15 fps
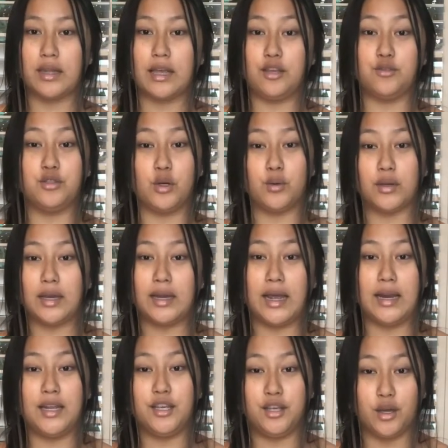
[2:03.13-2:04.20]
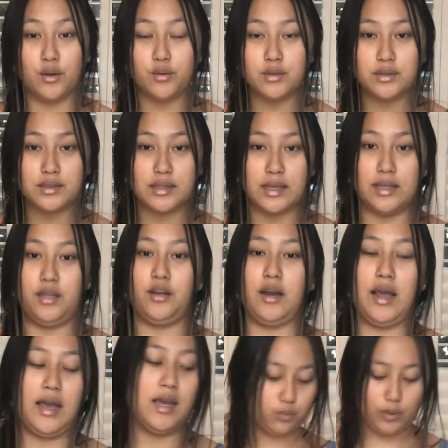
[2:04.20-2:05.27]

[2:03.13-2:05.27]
that you don't get any yolks in your egg